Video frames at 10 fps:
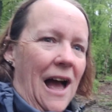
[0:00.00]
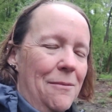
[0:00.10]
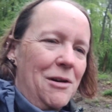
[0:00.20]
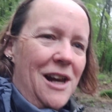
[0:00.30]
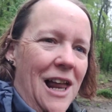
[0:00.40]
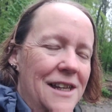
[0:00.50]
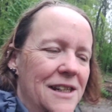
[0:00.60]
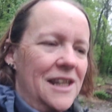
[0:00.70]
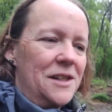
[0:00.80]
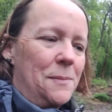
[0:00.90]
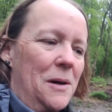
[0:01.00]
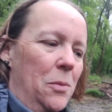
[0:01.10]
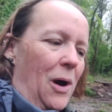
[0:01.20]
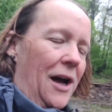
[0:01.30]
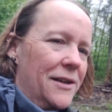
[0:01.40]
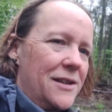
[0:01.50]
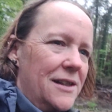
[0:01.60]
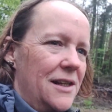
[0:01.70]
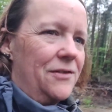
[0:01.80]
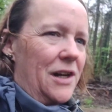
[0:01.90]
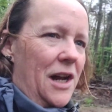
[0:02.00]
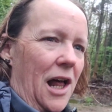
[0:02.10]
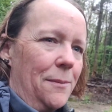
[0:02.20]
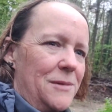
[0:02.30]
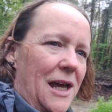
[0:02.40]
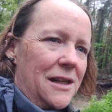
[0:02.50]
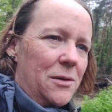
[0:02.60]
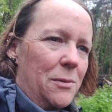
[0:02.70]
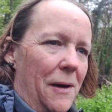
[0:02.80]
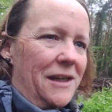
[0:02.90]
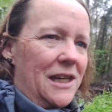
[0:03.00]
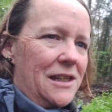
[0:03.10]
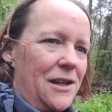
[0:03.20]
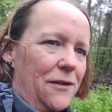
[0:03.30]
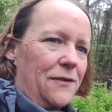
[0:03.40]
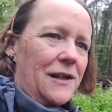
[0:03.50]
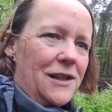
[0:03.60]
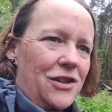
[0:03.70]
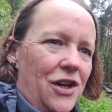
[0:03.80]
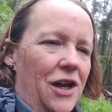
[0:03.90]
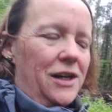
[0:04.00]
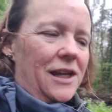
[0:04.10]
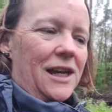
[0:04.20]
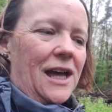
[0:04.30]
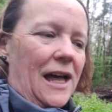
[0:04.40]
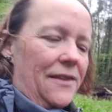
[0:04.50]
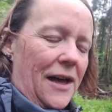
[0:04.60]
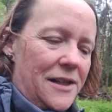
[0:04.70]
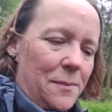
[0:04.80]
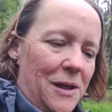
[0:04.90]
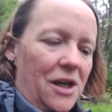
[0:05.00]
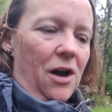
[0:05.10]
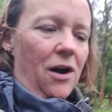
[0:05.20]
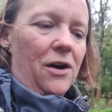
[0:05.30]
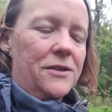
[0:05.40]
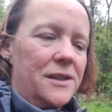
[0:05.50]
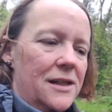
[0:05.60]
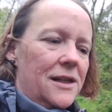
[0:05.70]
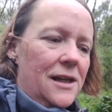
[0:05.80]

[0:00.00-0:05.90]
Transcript: I'm realising that it's been a while since I've done an update with my keto fitness journey, and that's because